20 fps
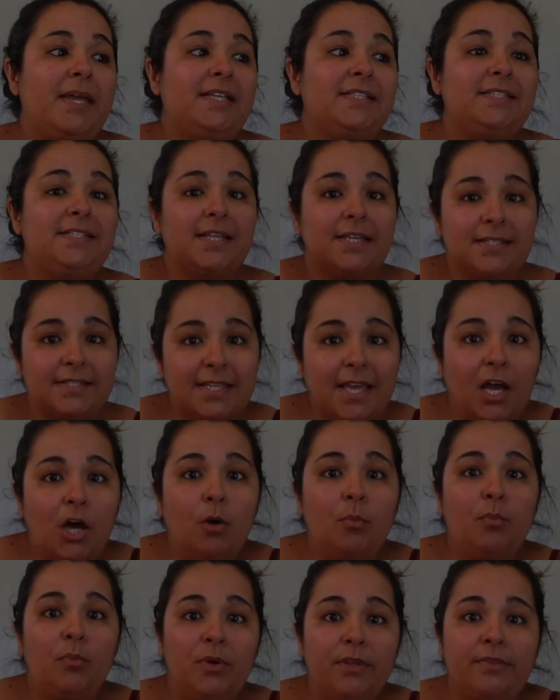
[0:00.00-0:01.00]
It does
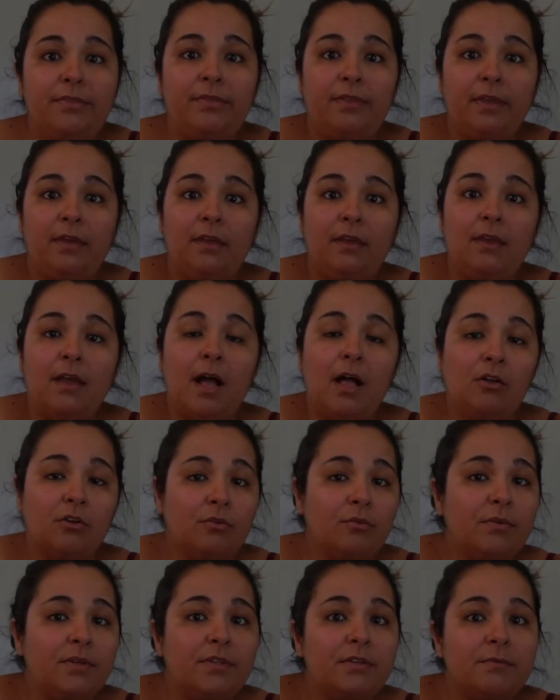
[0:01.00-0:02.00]
help with the
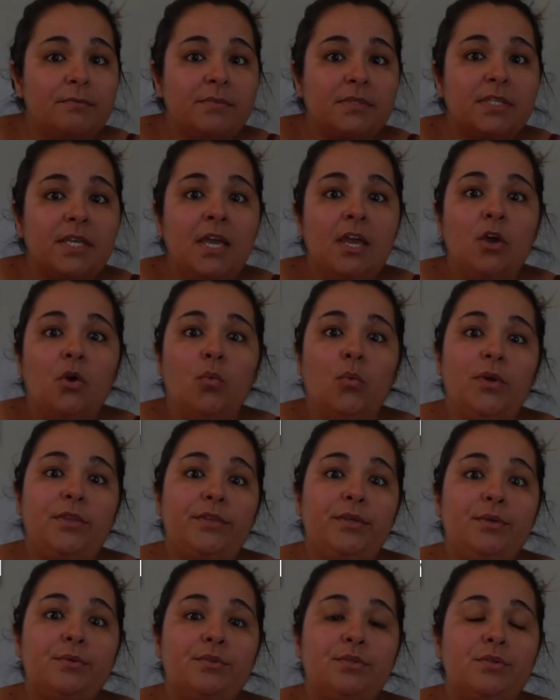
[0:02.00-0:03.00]
algorithms
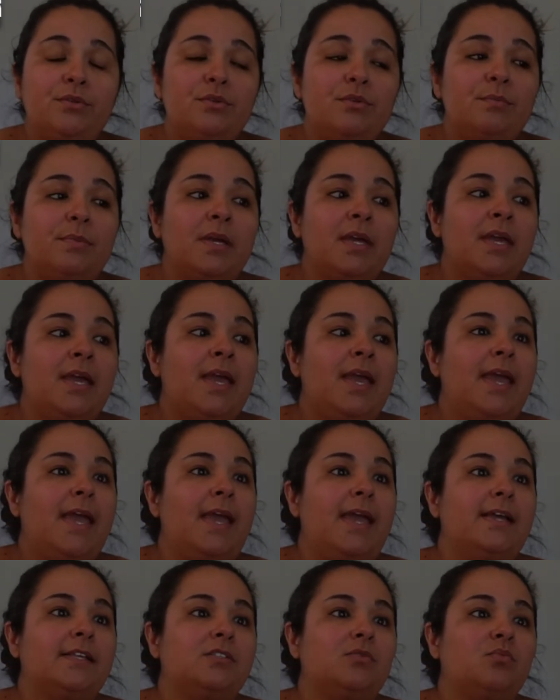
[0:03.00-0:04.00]
with YouTube,
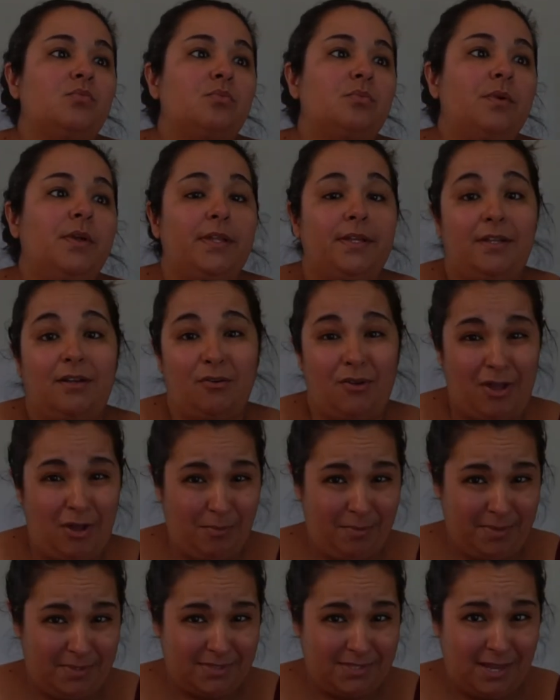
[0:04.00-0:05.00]
and it'll
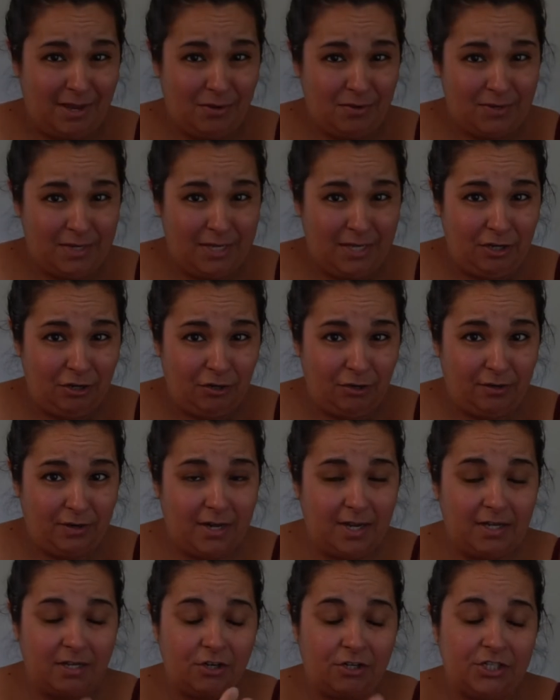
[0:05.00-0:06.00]
help us out here
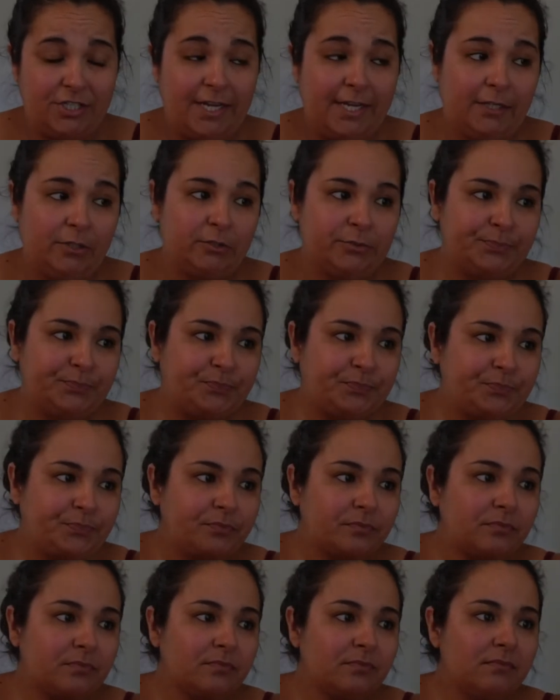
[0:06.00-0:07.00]
on our channel
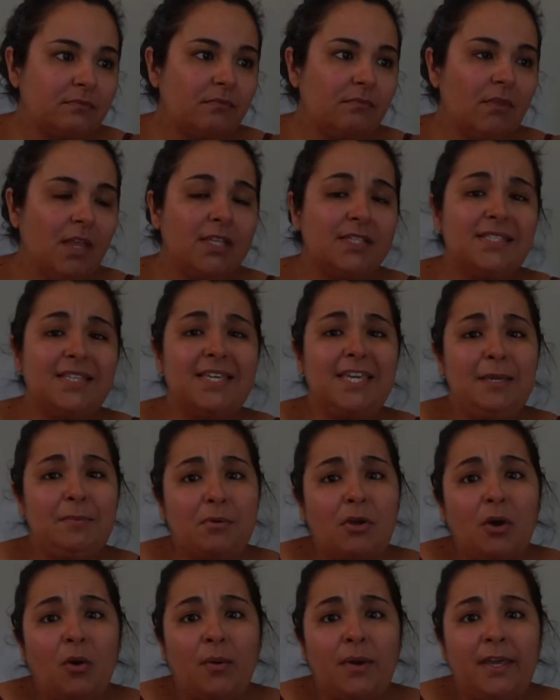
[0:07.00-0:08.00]
to keep
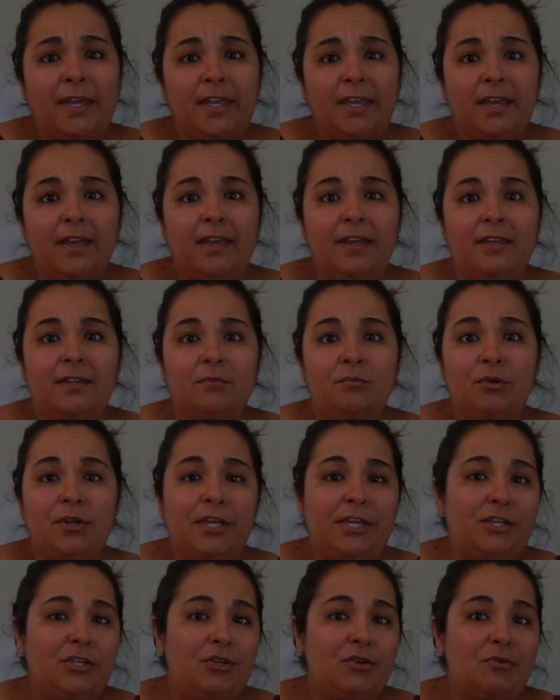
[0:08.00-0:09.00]
going and
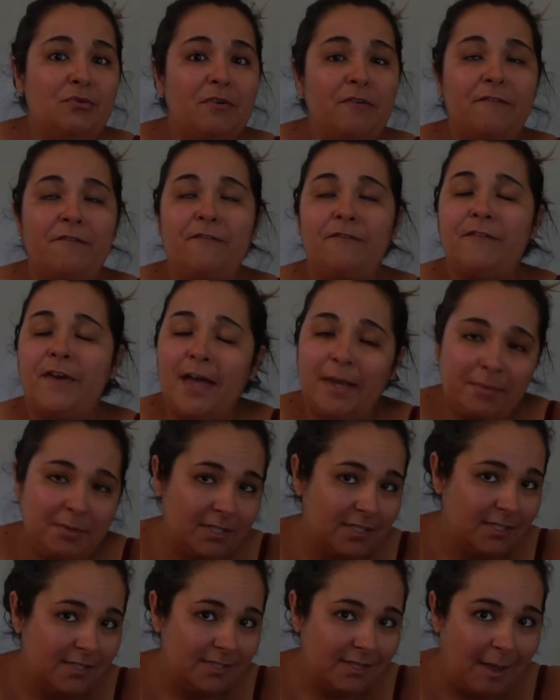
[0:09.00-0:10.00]
bringing you
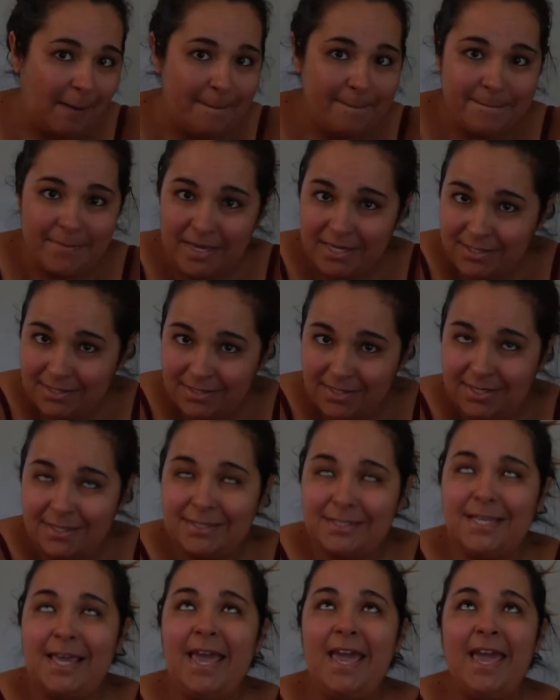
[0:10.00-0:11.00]
fabulous, amazing,
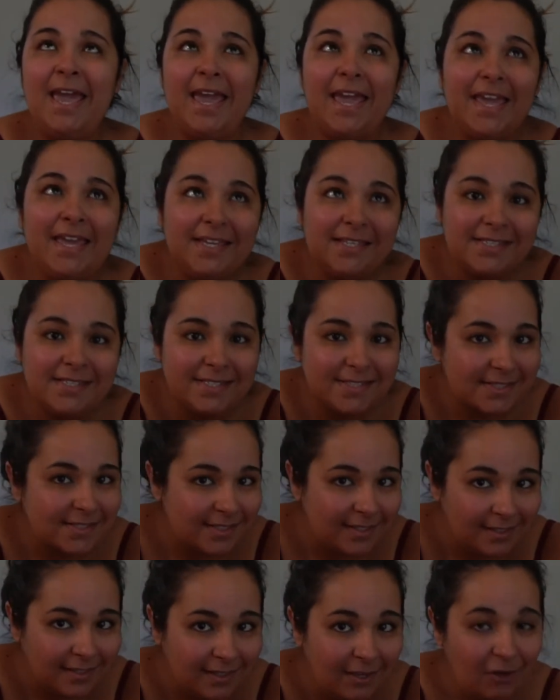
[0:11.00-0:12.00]

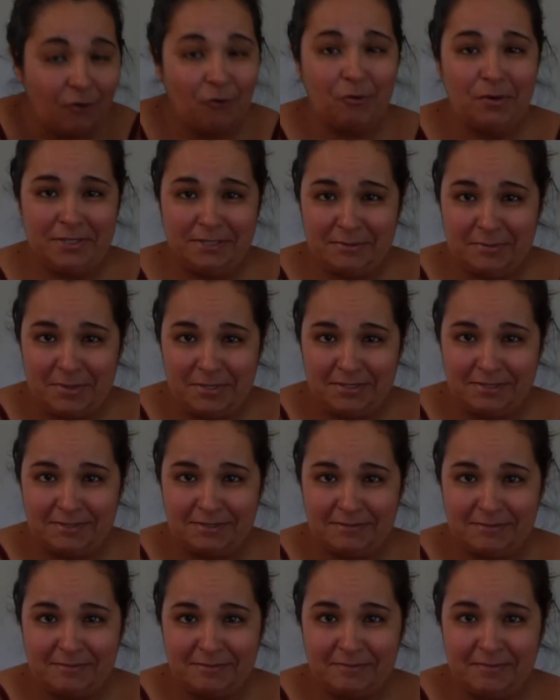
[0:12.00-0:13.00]
tasty recipes.